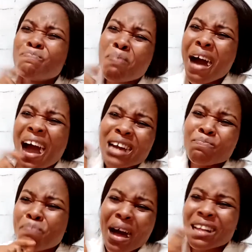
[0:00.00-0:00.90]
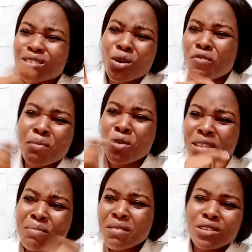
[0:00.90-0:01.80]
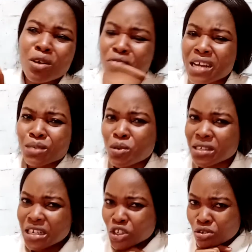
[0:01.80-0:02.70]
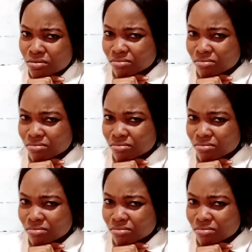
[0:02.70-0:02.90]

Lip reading: bad part of the modern means of transportation?